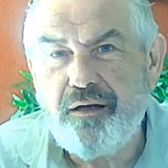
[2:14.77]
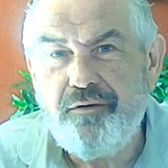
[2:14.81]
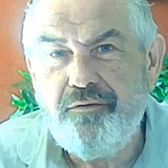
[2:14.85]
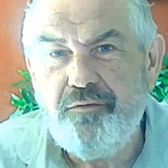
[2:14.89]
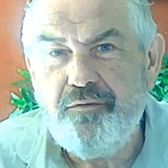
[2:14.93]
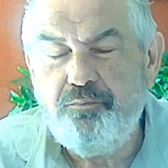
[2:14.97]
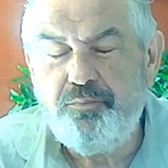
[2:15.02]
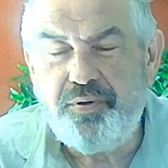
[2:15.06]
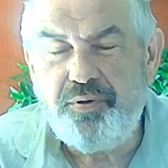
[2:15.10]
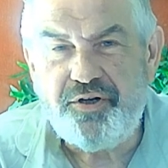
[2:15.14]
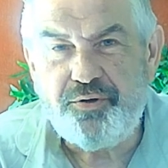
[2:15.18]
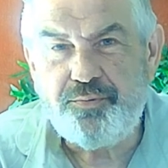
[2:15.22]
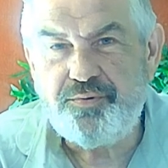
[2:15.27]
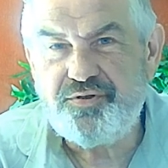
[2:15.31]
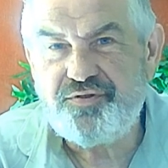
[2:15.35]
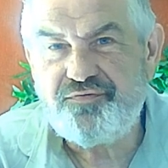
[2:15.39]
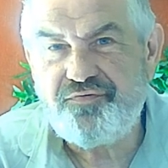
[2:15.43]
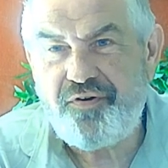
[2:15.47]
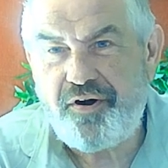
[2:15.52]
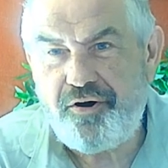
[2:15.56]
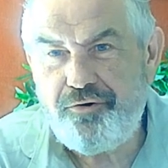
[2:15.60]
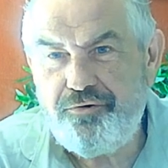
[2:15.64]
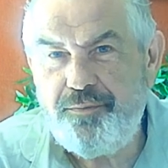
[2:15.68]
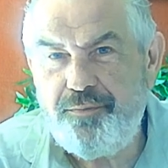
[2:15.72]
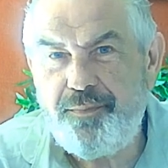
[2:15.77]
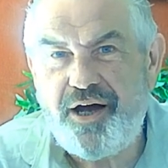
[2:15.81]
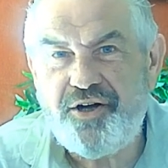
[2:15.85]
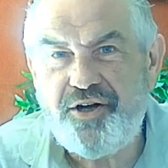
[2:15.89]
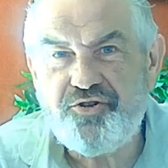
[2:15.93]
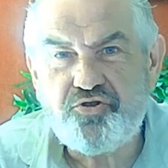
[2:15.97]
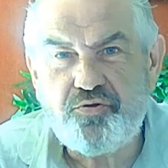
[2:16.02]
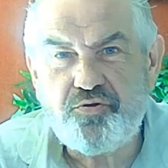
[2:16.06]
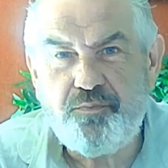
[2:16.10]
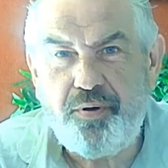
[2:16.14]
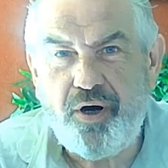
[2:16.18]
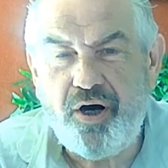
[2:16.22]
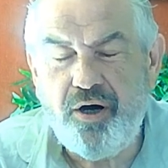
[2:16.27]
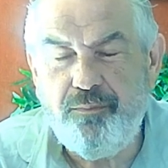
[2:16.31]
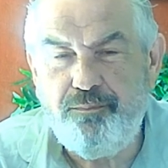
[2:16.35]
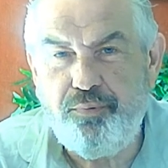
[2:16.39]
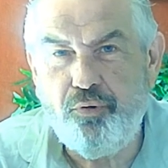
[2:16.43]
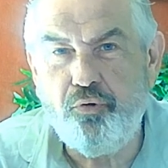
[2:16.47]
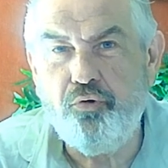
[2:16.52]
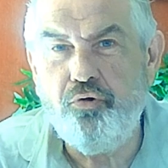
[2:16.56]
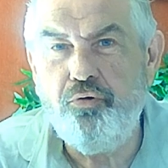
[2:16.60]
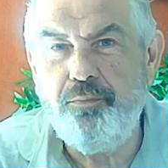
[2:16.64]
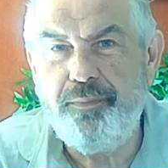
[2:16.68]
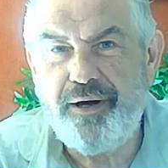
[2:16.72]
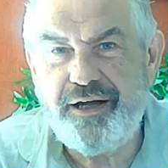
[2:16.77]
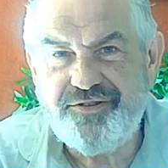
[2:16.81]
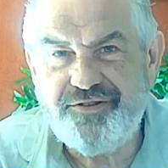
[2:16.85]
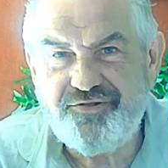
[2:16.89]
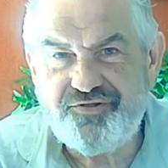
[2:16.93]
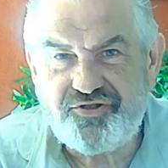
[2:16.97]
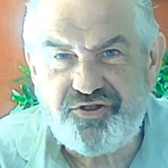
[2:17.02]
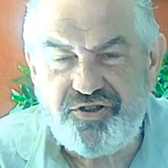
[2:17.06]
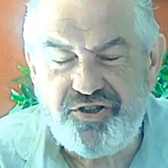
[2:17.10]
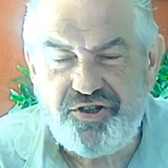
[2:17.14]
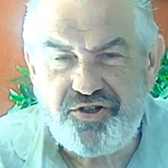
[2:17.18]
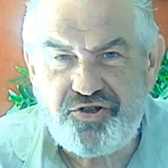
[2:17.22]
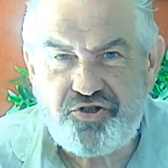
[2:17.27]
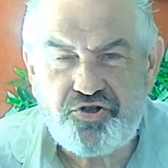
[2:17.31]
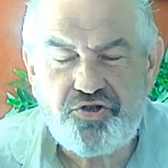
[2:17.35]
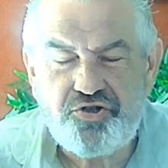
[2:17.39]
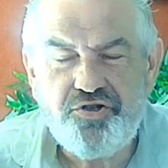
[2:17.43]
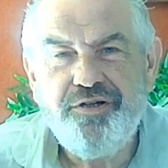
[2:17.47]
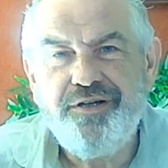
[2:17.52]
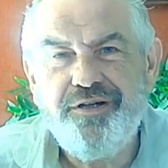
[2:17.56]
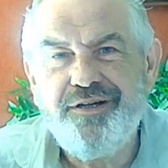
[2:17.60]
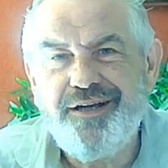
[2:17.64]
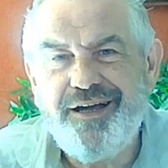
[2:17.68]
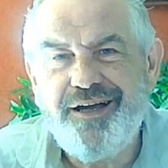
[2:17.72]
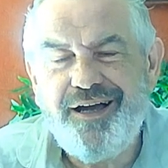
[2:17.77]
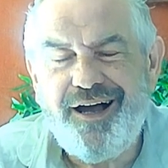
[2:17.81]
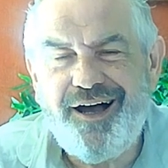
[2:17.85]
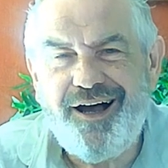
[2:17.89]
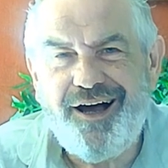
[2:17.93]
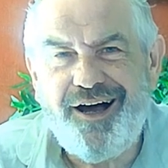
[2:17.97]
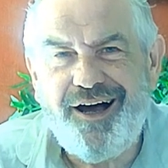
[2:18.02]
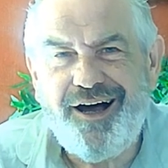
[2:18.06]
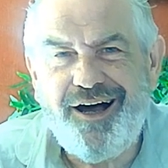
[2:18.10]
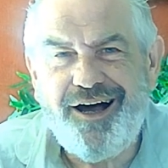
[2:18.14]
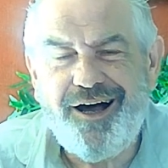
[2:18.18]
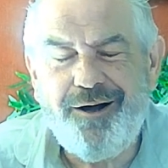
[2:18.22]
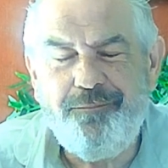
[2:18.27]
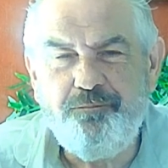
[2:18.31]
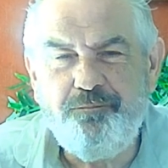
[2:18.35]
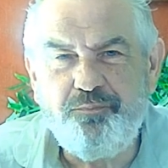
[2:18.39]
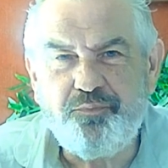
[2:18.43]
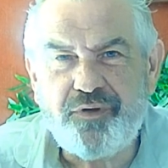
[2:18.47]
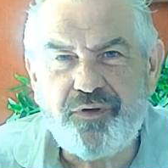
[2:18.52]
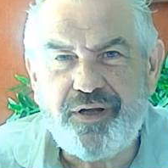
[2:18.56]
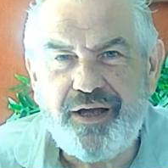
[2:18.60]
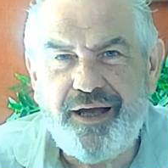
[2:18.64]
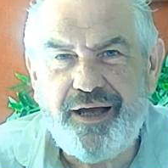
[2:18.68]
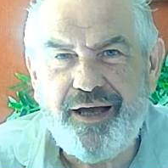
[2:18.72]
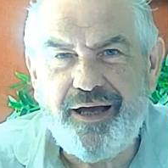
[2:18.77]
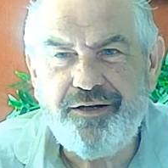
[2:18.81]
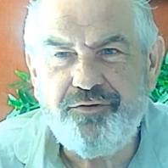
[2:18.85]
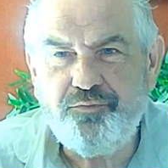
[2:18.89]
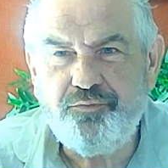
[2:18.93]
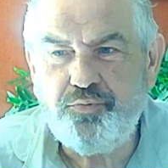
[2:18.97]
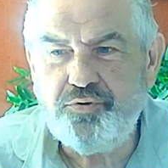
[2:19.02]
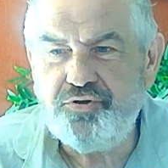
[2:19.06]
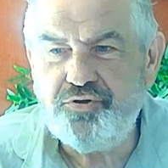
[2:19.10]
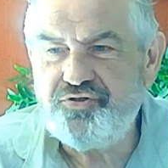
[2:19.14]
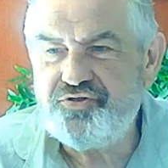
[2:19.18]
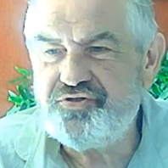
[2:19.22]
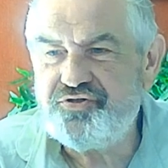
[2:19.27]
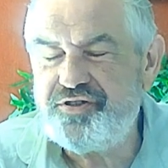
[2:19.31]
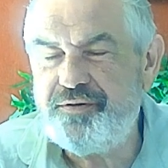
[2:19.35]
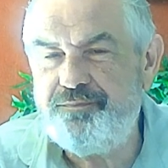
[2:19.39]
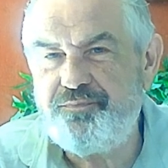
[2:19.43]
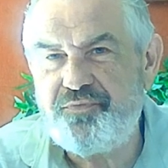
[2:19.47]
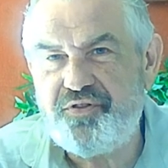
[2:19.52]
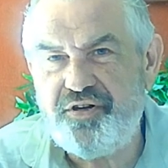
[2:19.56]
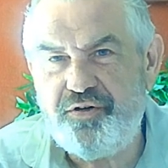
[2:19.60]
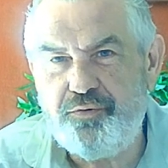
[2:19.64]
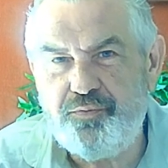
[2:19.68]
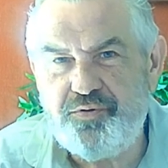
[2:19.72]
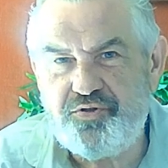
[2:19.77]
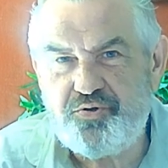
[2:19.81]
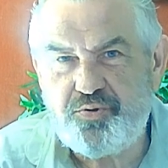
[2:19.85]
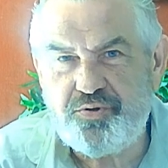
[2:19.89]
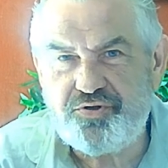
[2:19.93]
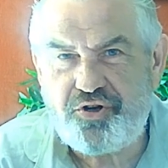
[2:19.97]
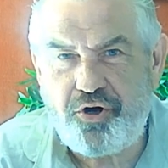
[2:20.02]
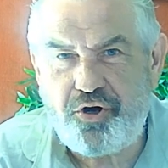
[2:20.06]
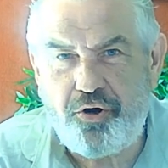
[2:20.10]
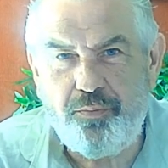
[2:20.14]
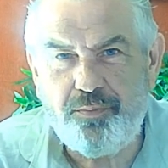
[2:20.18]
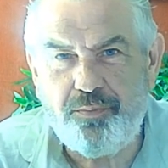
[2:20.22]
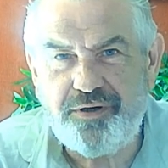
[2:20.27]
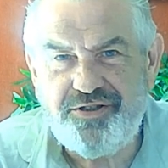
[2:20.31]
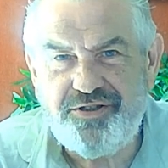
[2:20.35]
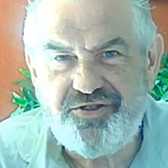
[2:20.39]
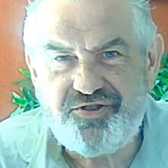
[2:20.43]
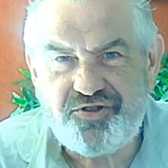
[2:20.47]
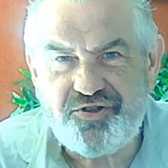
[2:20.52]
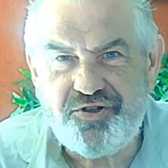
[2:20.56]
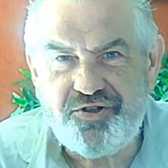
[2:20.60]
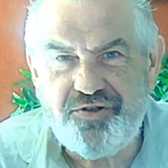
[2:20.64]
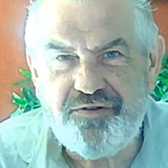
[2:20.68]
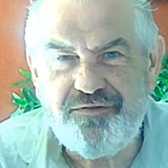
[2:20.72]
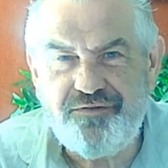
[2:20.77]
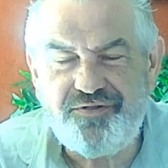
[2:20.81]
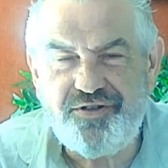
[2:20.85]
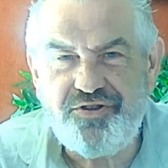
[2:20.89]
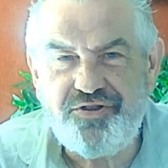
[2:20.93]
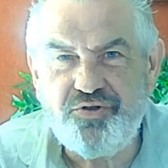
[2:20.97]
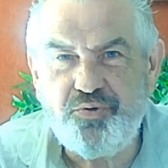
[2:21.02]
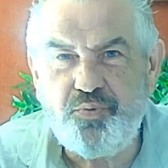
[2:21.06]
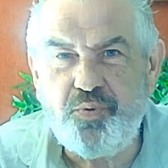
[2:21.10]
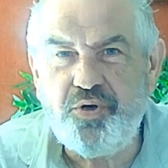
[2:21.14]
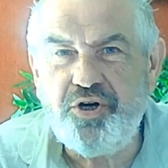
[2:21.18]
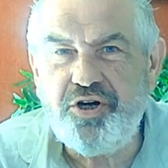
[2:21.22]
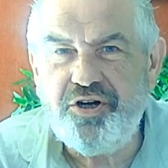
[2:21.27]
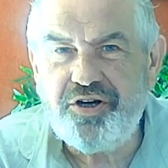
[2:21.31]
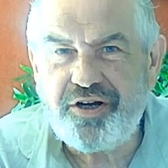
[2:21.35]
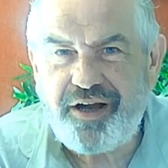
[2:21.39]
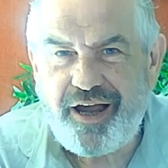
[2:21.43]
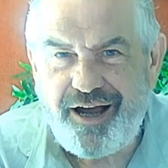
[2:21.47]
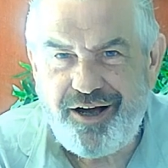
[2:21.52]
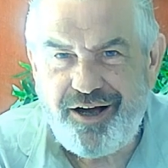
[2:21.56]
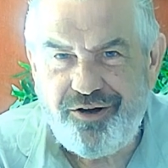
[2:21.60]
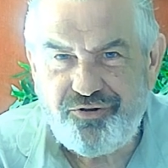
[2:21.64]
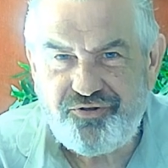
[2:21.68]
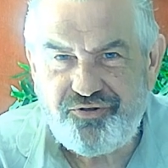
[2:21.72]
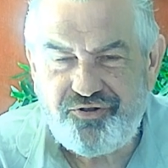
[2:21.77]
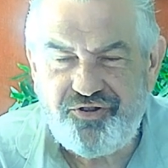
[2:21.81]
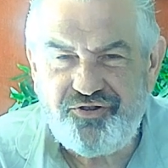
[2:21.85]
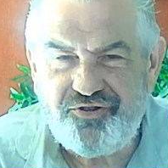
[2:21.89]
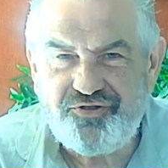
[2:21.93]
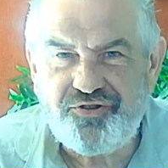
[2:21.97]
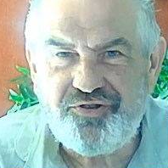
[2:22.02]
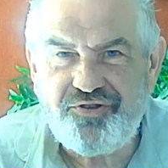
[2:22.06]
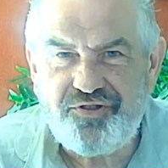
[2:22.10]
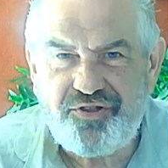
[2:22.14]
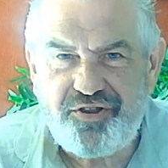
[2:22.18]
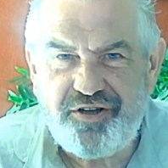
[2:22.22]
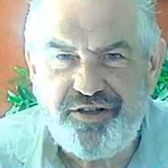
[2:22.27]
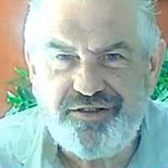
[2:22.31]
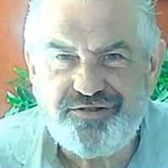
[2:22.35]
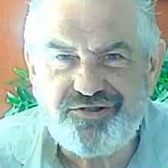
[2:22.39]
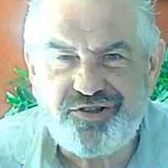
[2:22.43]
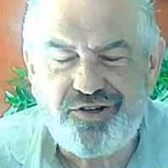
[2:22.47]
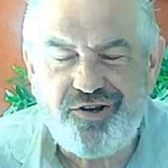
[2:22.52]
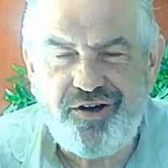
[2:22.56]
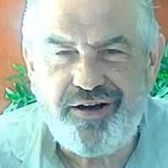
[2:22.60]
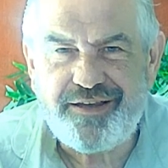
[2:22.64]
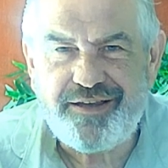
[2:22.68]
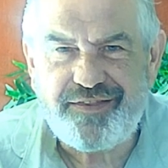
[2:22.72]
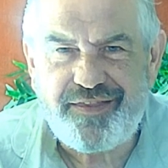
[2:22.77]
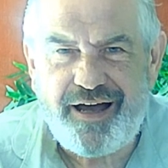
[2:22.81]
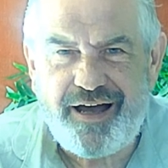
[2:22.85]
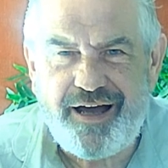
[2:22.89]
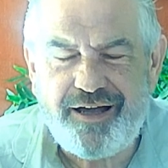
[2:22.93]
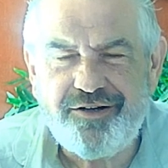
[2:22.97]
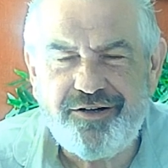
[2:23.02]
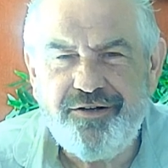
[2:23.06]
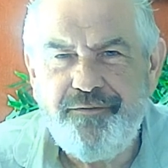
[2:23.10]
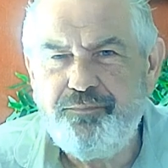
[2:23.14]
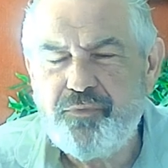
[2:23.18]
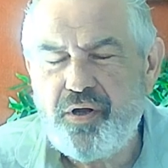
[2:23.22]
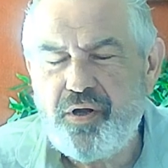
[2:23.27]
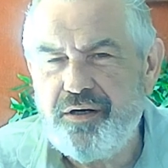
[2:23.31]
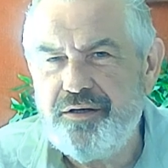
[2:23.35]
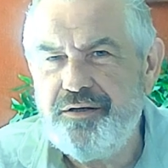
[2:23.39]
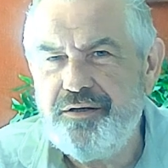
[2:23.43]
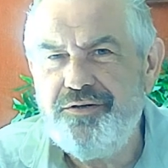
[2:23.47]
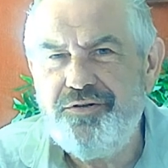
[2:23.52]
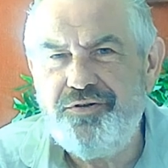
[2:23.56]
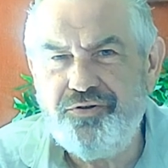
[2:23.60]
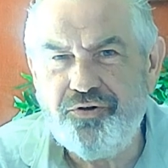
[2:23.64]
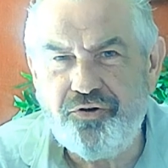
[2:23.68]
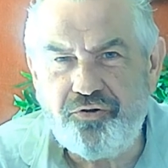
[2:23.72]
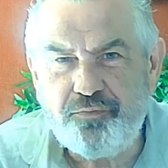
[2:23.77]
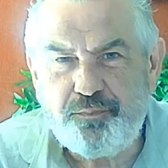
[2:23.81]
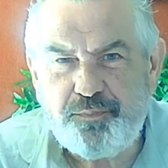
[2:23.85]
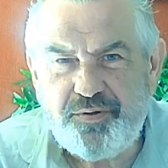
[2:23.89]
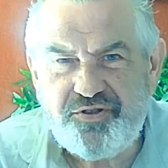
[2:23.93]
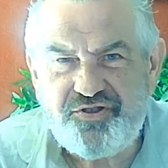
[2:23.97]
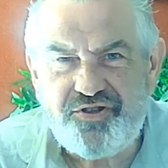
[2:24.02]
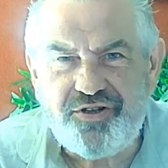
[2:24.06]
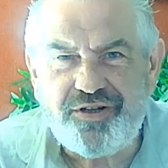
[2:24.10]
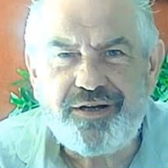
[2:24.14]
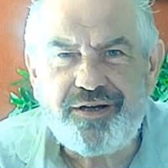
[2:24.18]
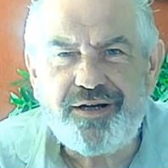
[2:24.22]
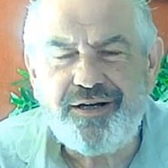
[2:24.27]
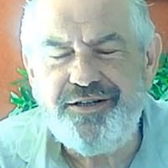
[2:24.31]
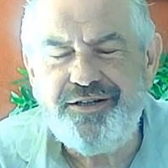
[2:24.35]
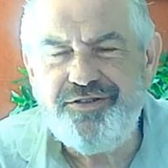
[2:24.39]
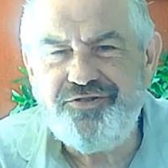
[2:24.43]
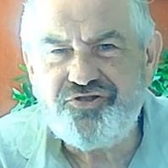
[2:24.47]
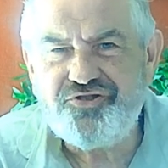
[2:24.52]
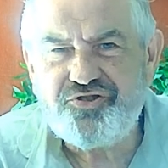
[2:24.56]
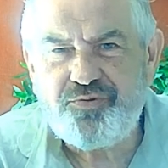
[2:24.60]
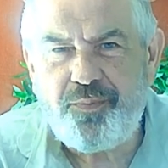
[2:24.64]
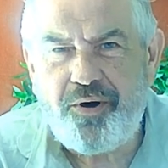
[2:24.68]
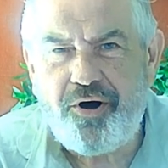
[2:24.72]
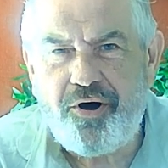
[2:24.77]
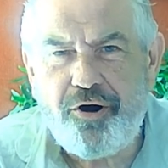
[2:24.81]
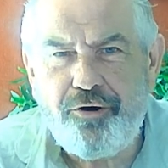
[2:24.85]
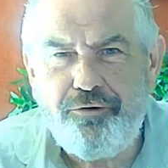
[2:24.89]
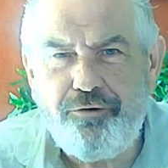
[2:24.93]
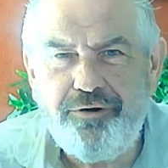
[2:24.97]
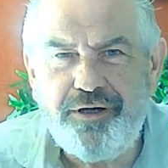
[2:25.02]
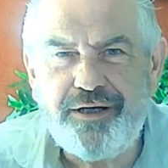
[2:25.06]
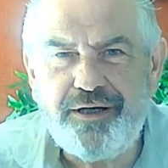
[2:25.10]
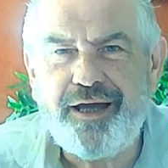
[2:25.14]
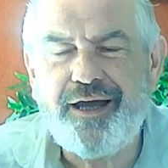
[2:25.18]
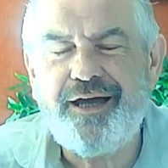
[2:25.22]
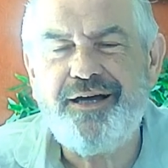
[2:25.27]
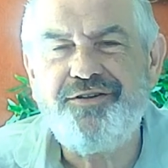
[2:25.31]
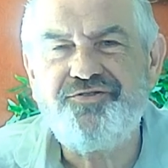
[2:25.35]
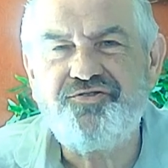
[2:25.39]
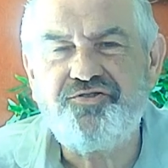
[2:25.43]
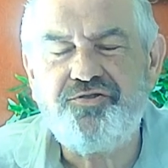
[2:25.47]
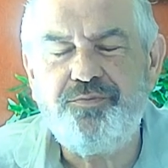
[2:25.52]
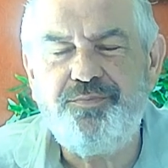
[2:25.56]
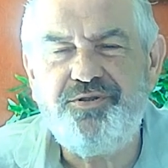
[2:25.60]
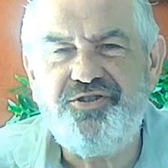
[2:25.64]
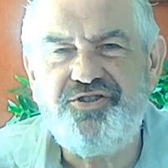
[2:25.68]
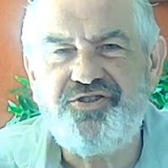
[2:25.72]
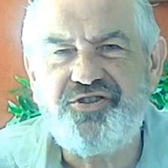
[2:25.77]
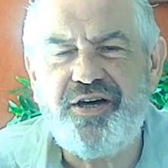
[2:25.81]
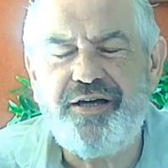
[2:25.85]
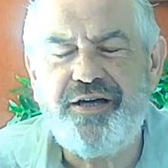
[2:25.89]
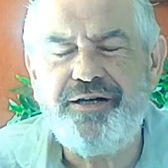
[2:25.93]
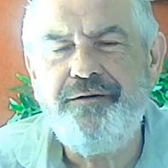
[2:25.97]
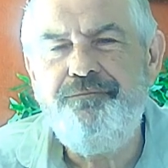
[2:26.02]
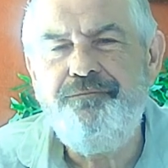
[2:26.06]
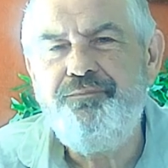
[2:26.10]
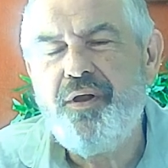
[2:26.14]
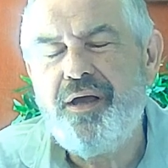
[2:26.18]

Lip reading: But it was very much a poor man's dish, and was something which was commonly served in the workhouses and things like that. Not particularly inspiring, it has to be said.